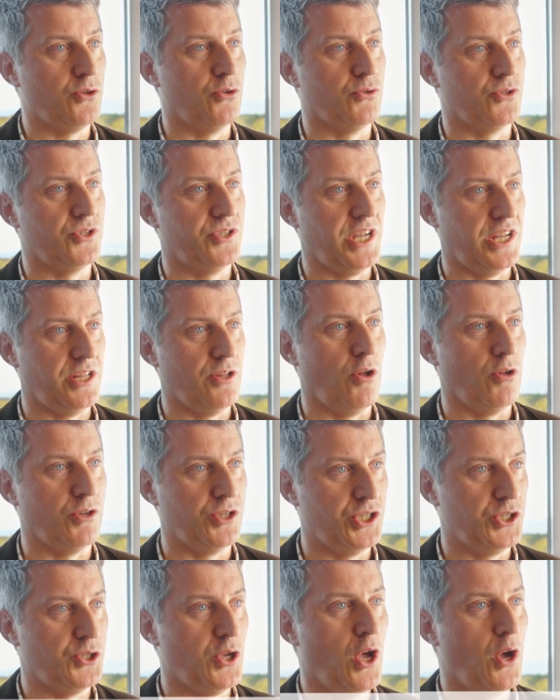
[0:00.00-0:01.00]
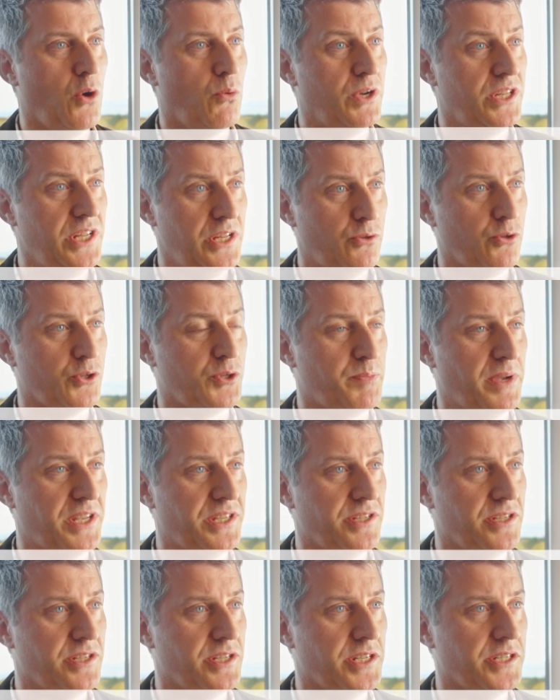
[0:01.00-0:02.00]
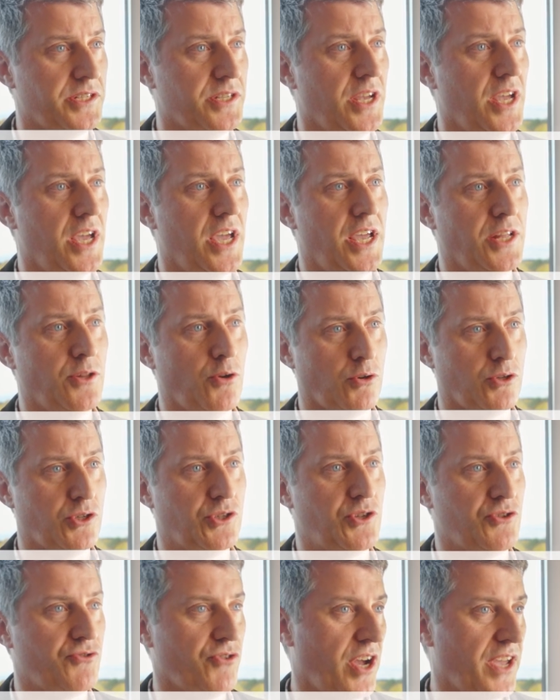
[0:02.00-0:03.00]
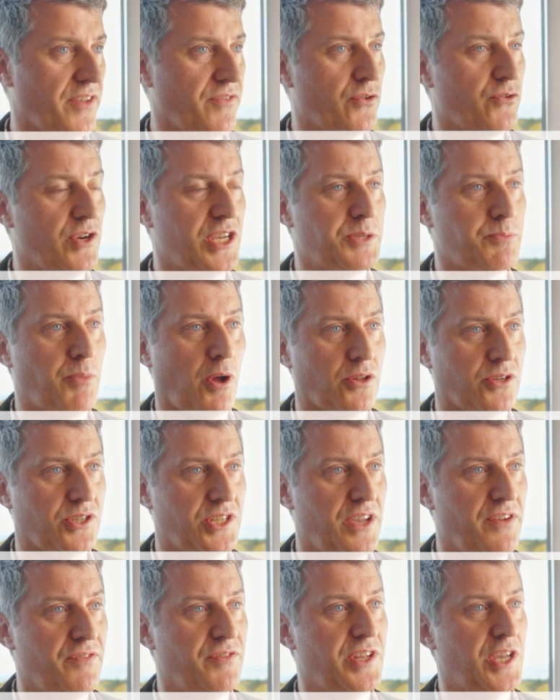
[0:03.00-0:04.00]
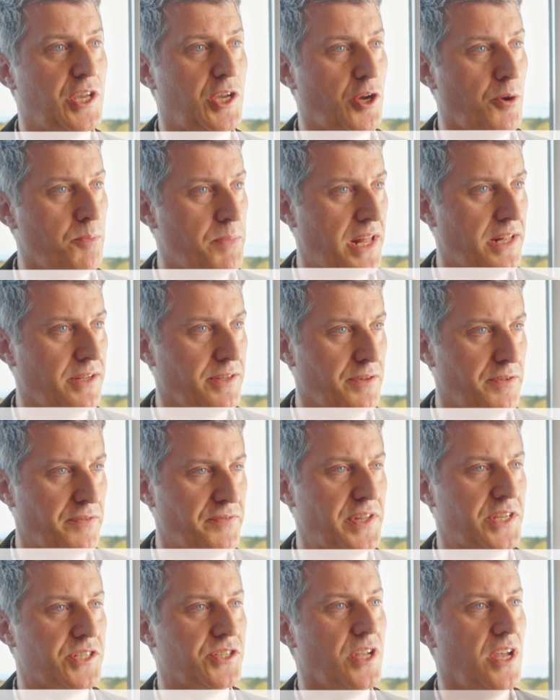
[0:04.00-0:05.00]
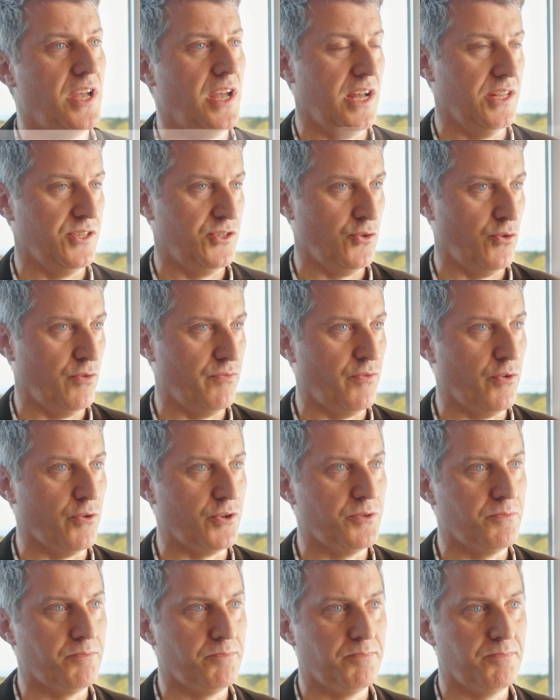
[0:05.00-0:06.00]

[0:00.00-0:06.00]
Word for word: those technologies within those businesses in order to drive increased productivity, competitiveness and so forth.